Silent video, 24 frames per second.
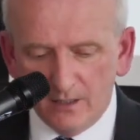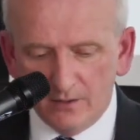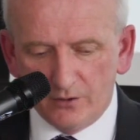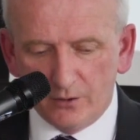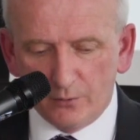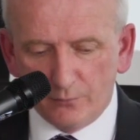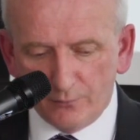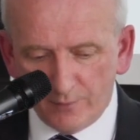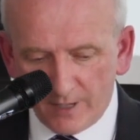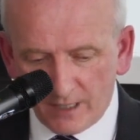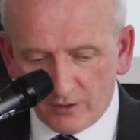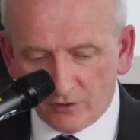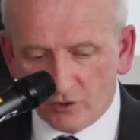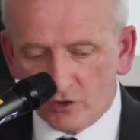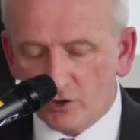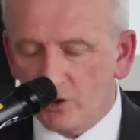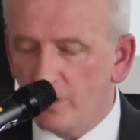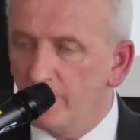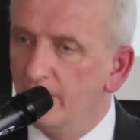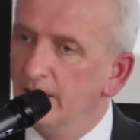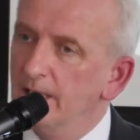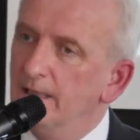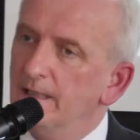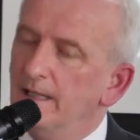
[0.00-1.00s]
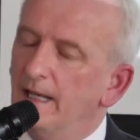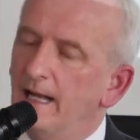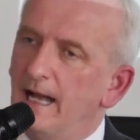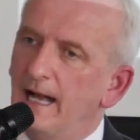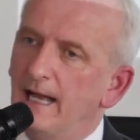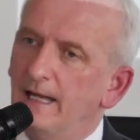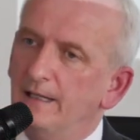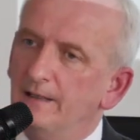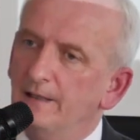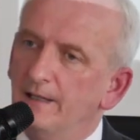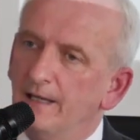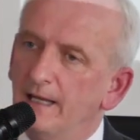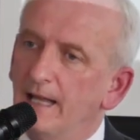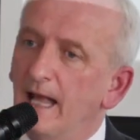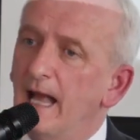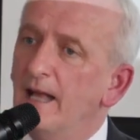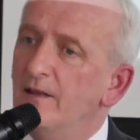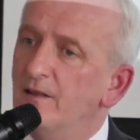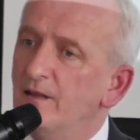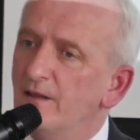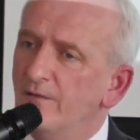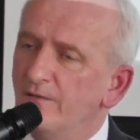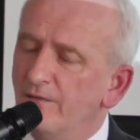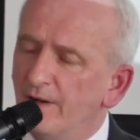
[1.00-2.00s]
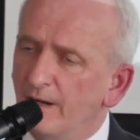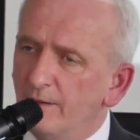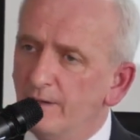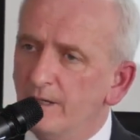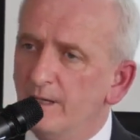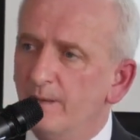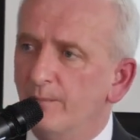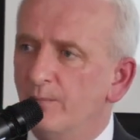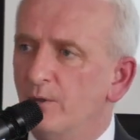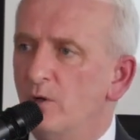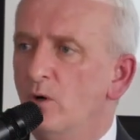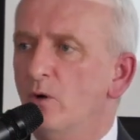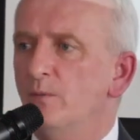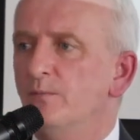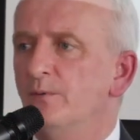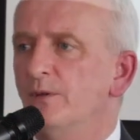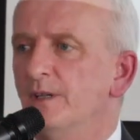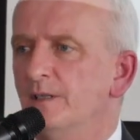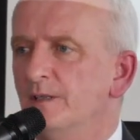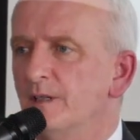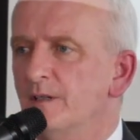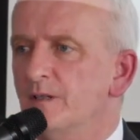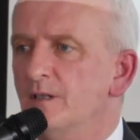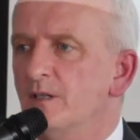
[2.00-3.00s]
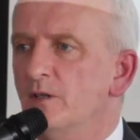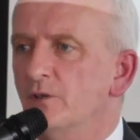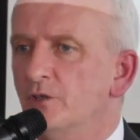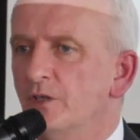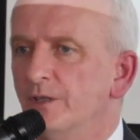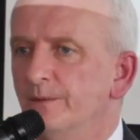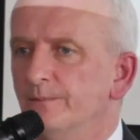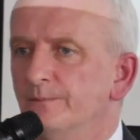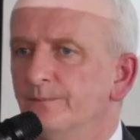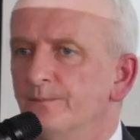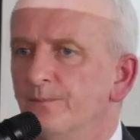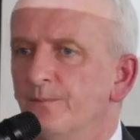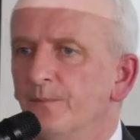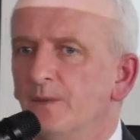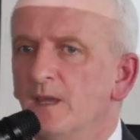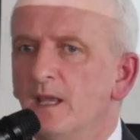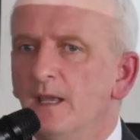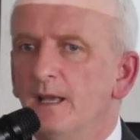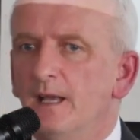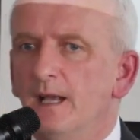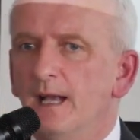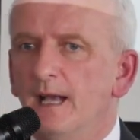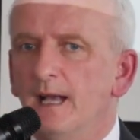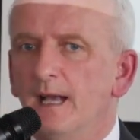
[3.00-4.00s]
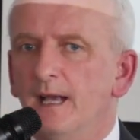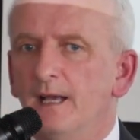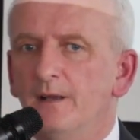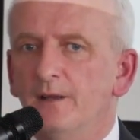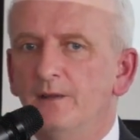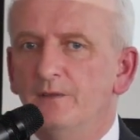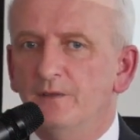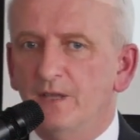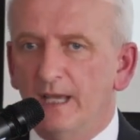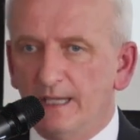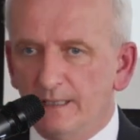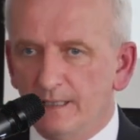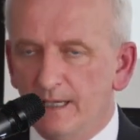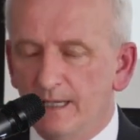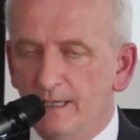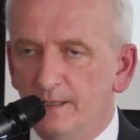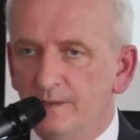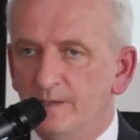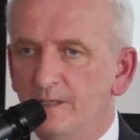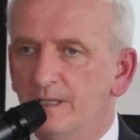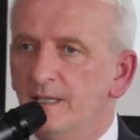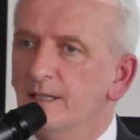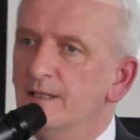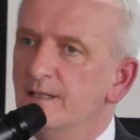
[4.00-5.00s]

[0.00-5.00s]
the rich, and the very appropriate discussion that is